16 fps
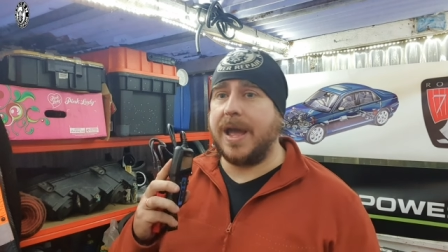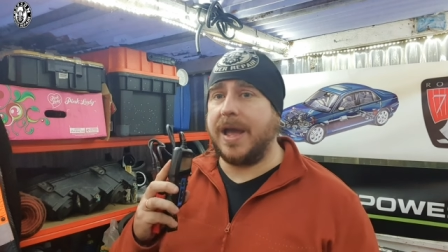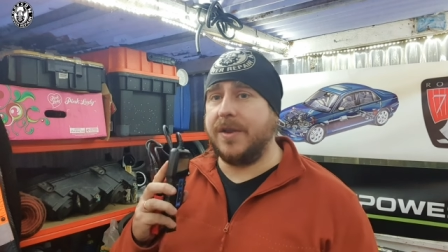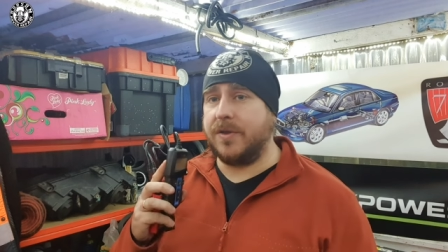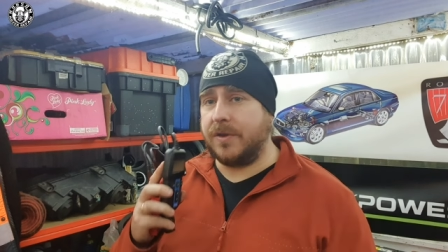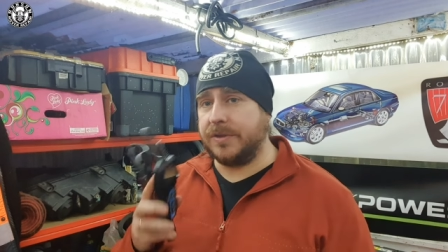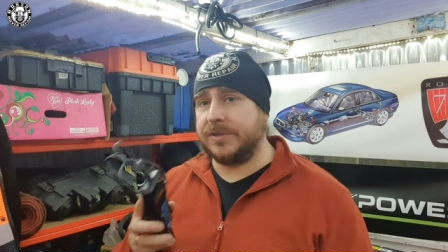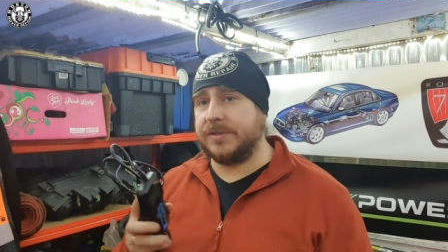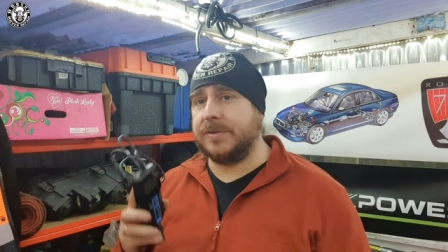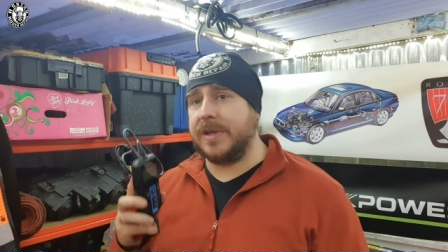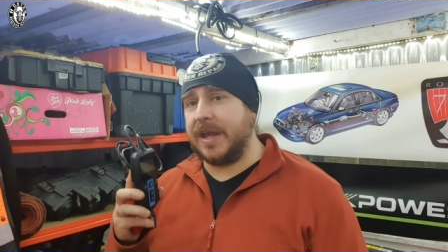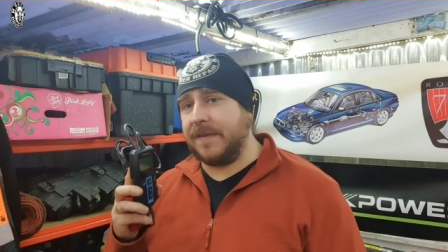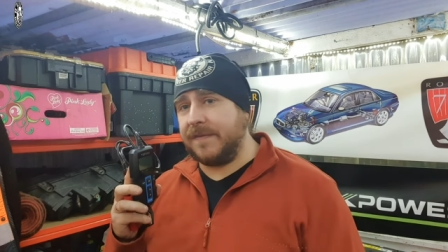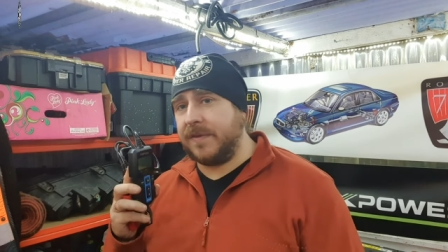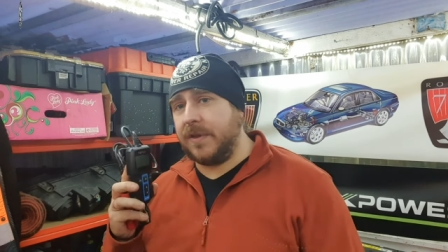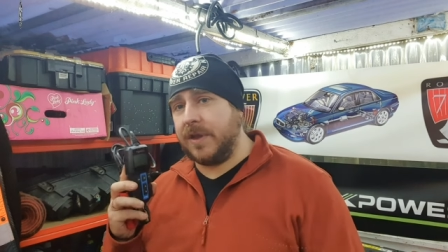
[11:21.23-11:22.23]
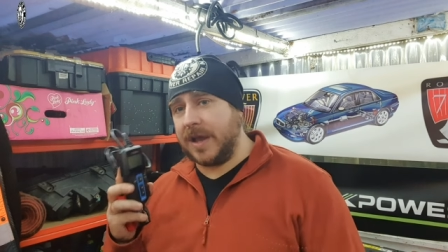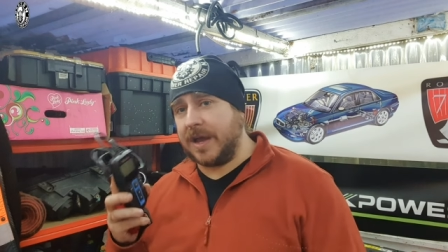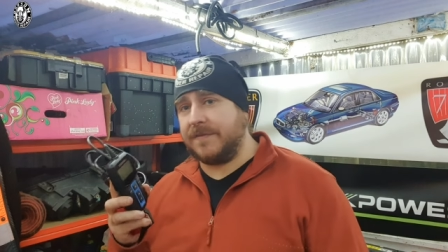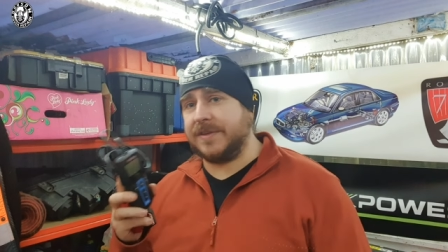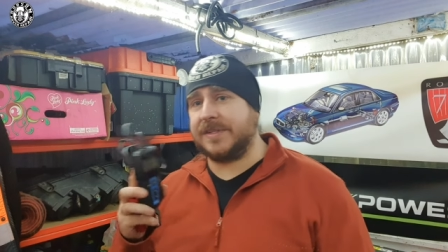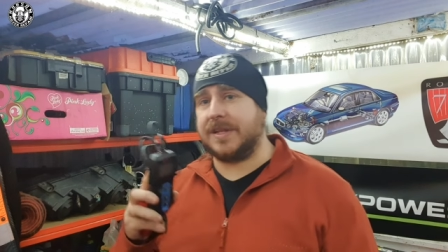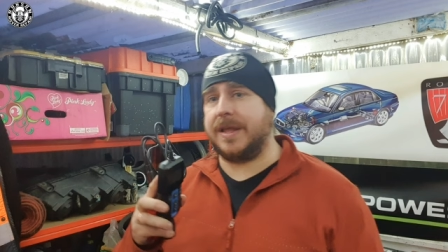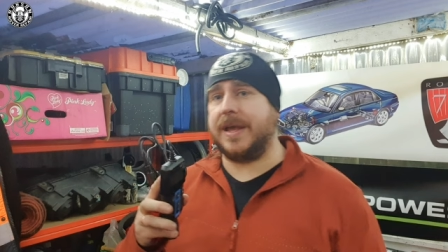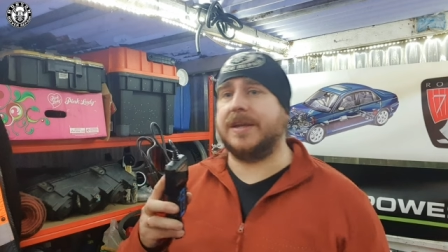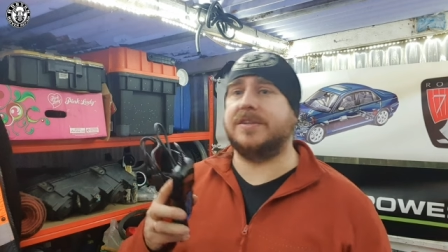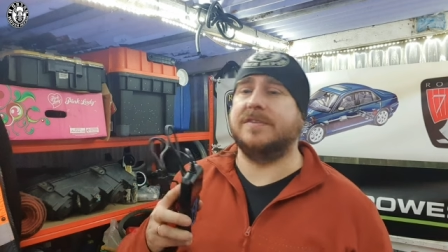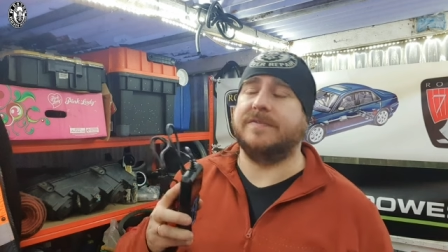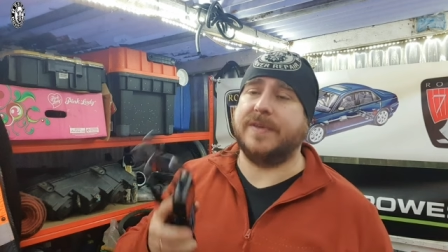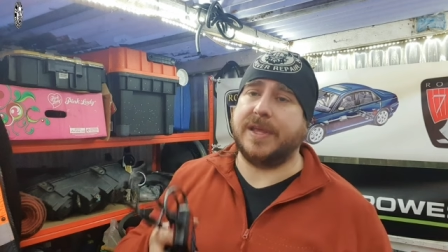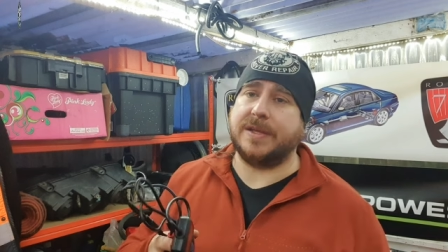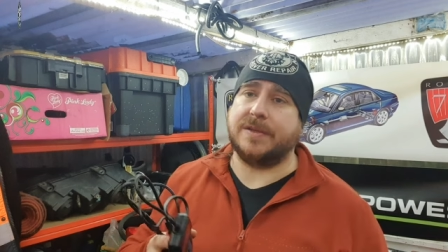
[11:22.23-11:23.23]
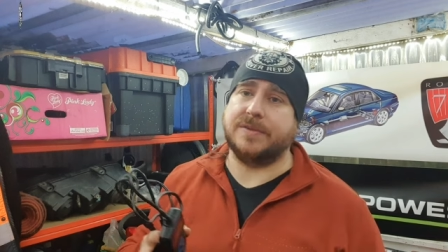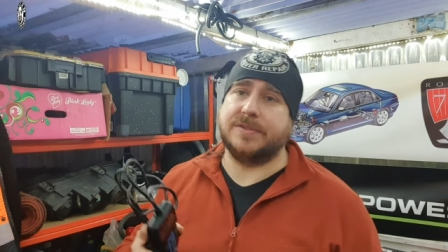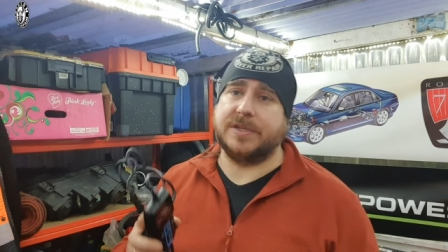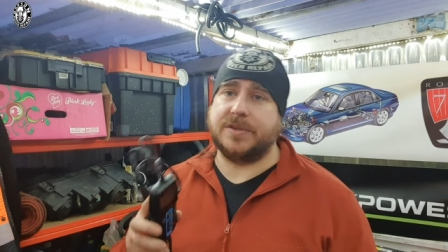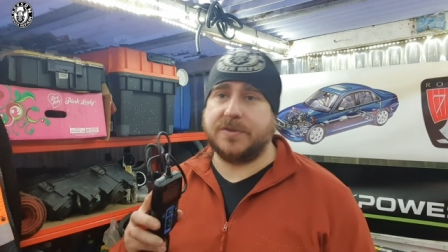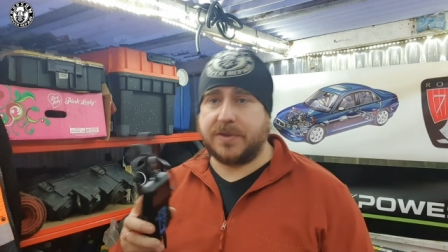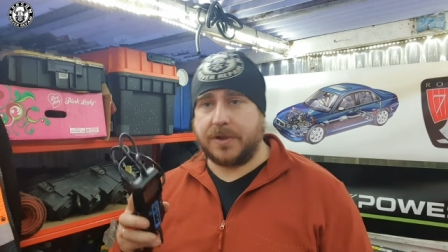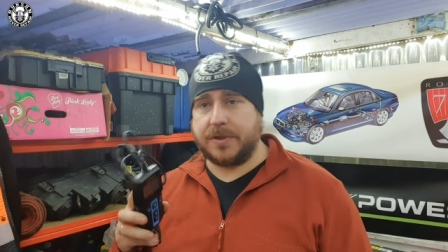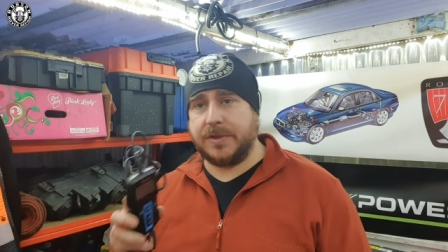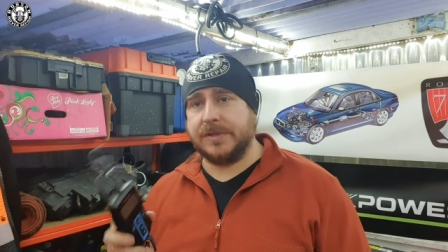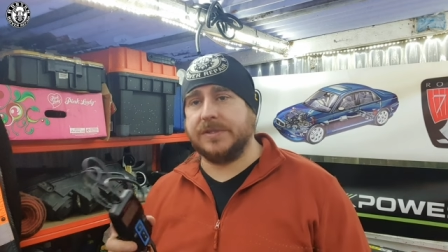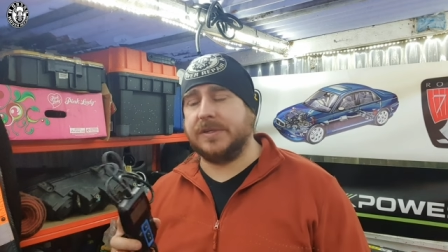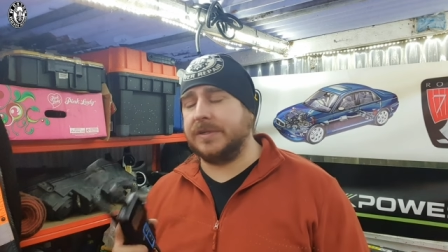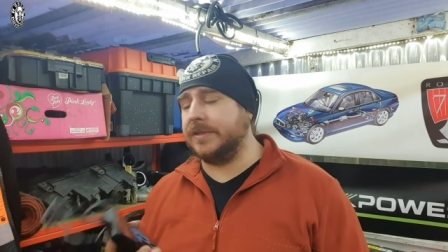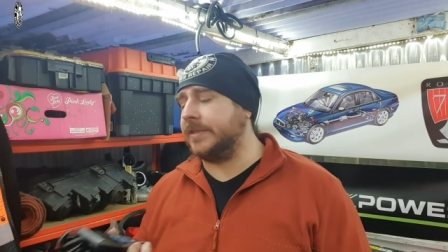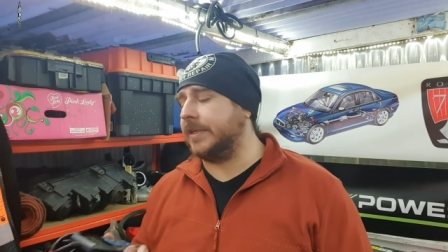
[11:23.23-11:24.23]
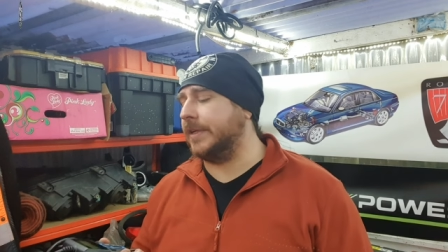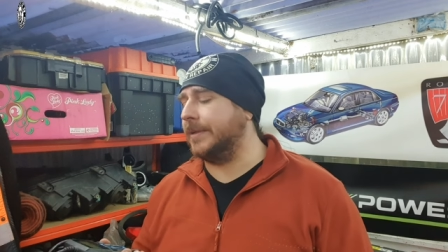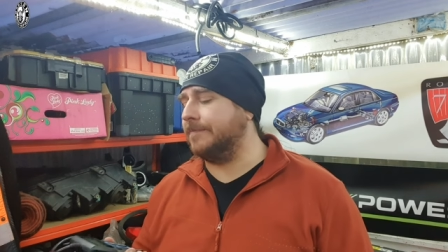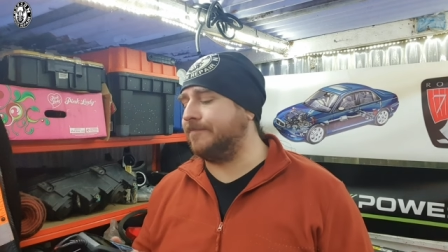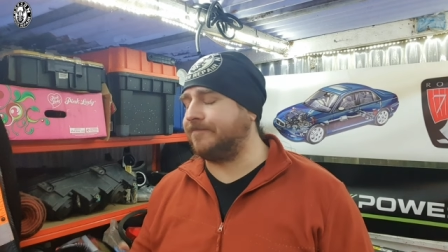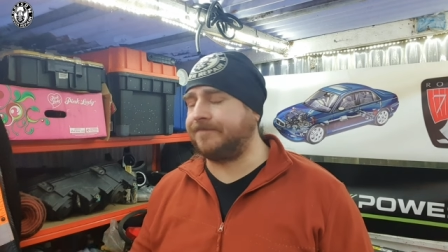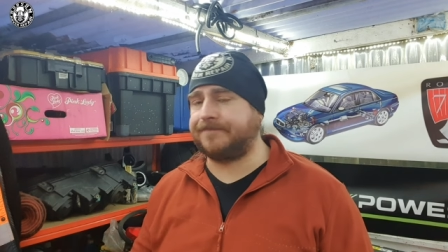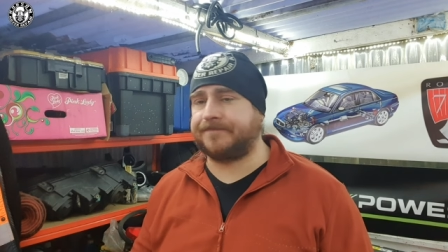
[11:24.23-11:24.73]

and also if you have a selection of vehicles that you're not using all the time.